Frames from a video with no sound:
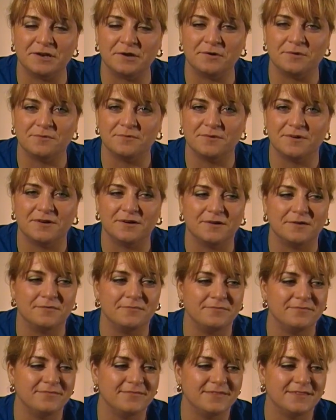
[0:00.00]
you
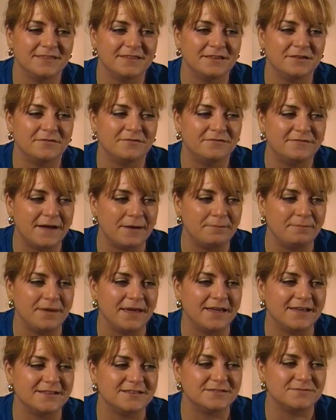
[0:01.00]
know, fat
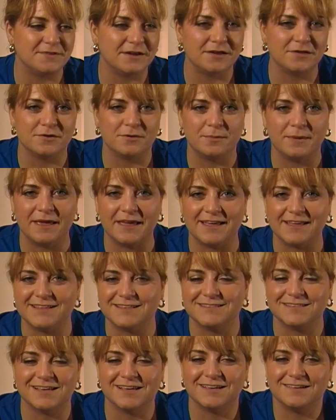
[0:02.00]
pants, regular
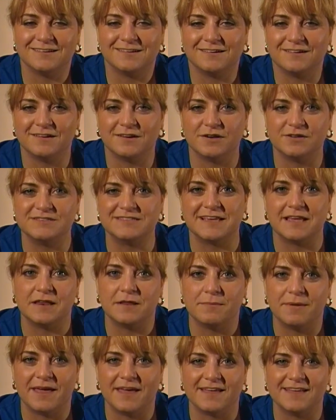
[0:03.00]
pants, I don't know,
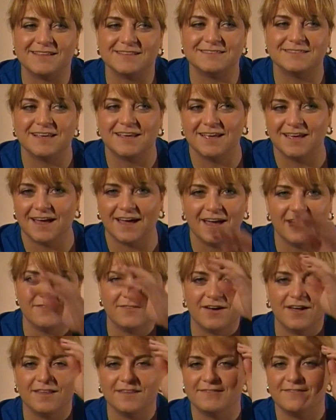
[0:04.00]
skinny pants. I
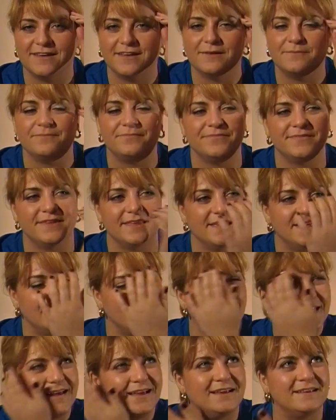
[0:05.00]
have all of it.
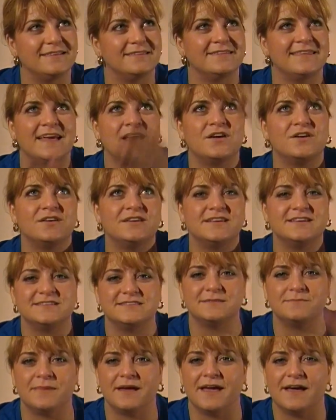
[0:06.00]
And thank
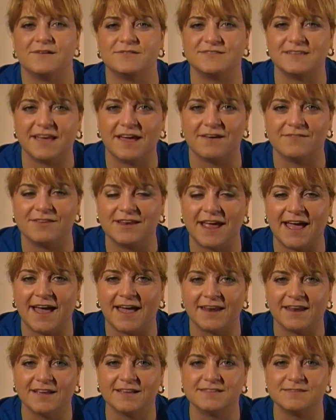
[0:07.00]
goodness in my house I have an
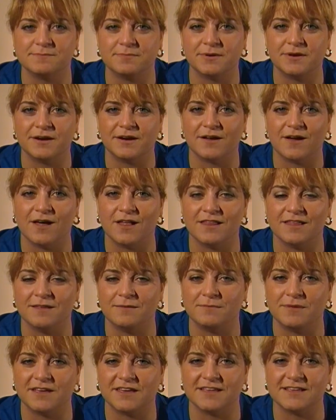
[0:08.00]
attic to put it all
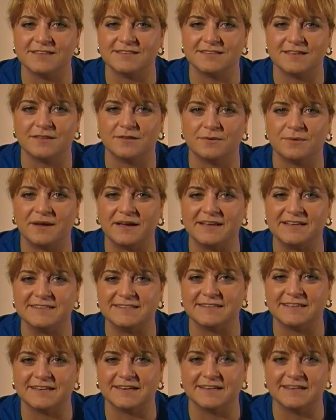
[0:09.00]
in, because
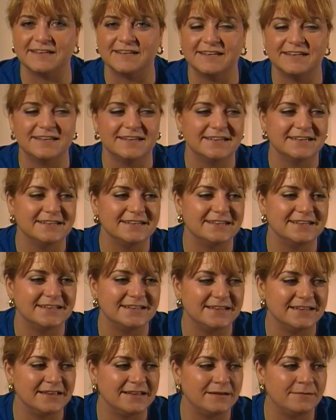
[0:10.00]
otherwise
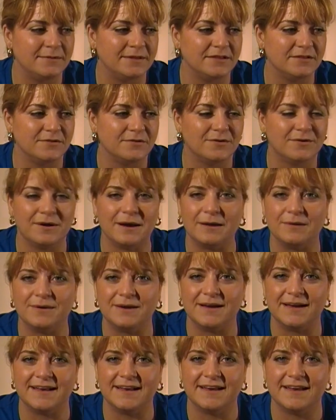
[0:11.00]
it'd be a little
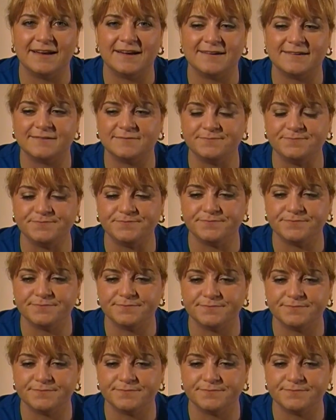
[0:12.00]
crowded in here.